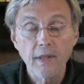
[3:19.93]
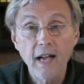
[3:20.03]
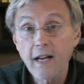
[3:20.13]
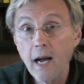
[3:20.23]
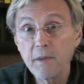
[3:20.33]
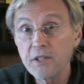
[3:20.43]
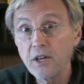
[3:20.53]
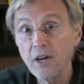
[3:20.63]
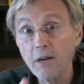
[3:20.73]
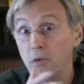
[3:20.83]
That
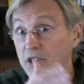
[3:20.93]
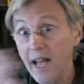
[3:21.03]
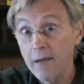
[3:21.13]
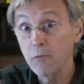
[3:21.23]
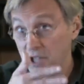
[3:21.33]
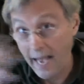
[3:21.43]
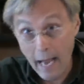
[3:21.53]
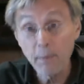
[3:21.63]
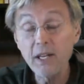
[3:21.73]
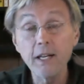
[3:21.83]
commentary was, was
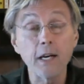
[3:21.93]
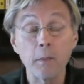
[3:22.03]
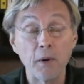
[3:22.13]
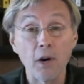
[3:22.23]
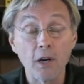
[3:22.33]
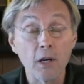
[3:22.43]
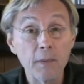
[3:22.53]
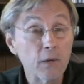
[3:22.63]
happening in America,